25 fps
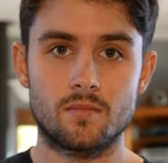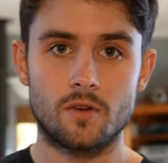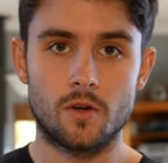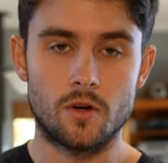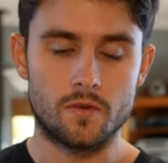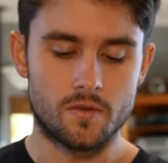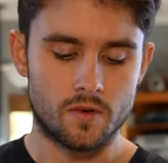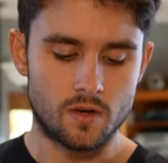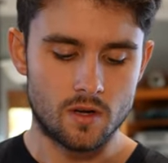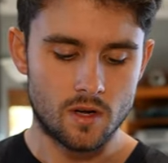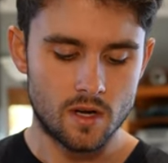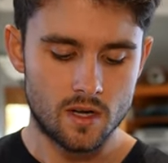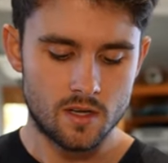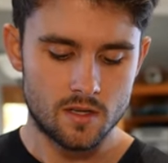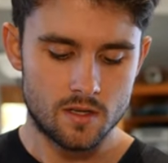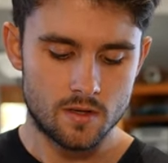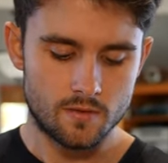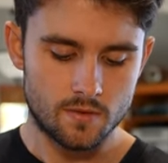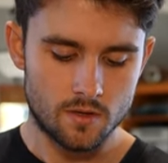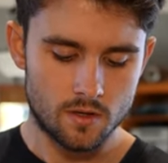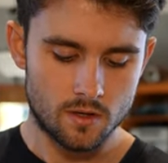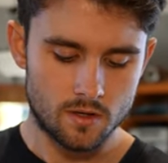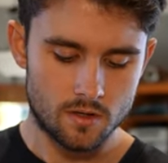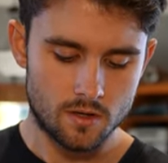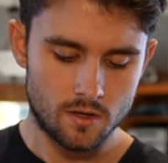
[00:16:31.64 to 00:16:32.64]
Overnight,
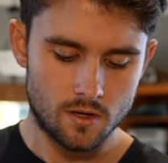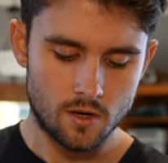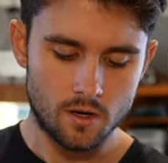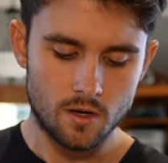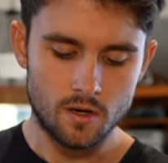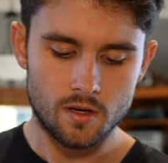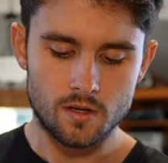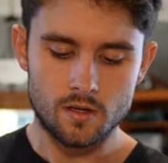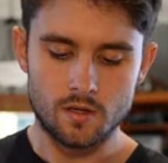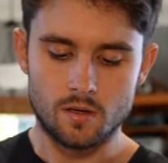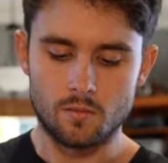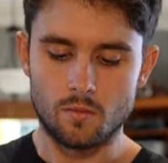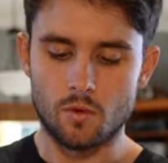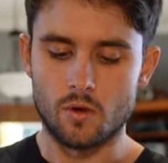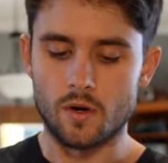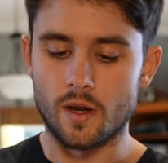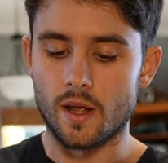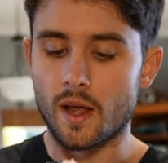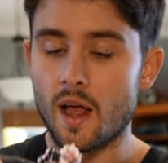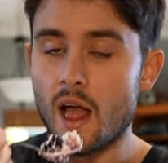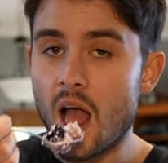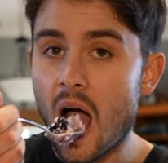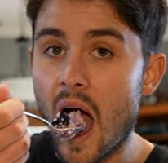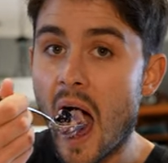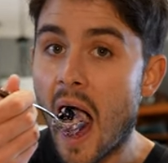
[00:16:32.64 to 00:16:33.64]
you've got yogurt in the
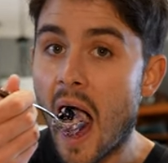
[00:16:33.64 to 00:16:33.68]
morning.